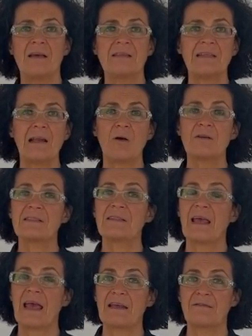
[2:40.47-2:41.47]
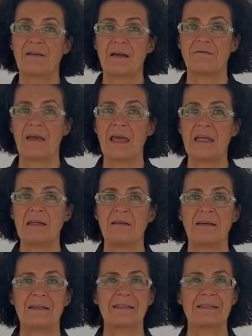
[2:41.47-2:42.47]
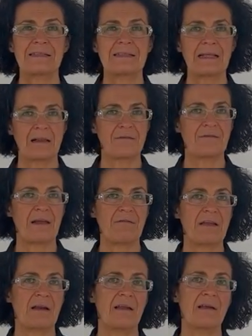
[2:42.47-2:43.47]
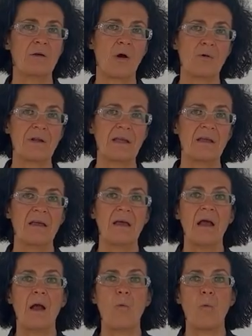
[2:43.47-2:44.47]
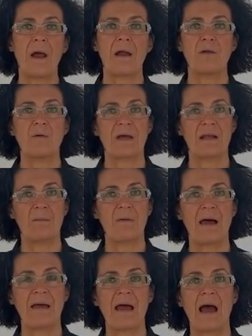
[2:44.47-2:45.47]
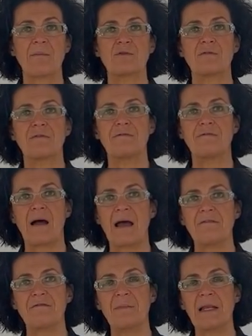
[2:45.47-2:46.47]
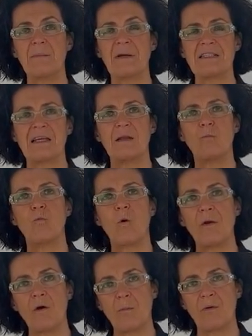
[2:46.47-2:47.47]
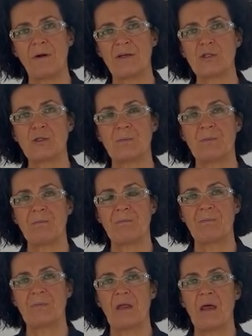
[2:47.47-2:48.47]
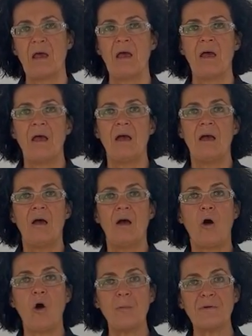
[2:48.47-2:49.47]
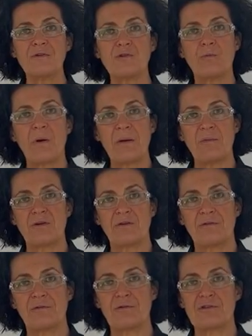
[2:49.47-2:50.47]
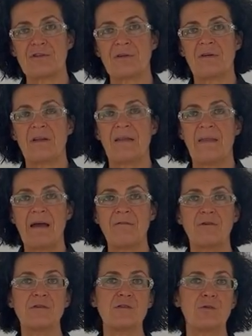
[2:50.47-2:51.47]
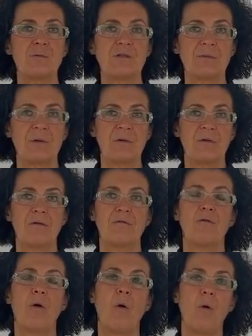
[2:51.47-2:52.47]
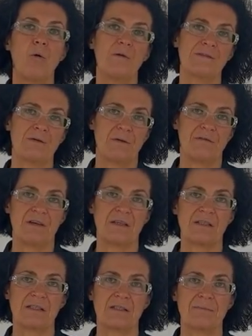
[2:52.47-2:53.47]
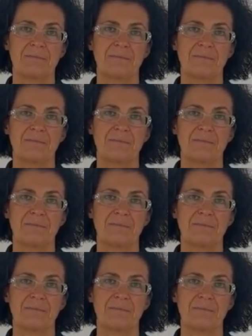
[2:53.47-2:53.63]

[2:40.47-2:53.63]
Silox 858 is a self-leveling coating where you can apply up to 5 mm in one operation. Open to vapor diffusion, therefore suitable for all surfaces.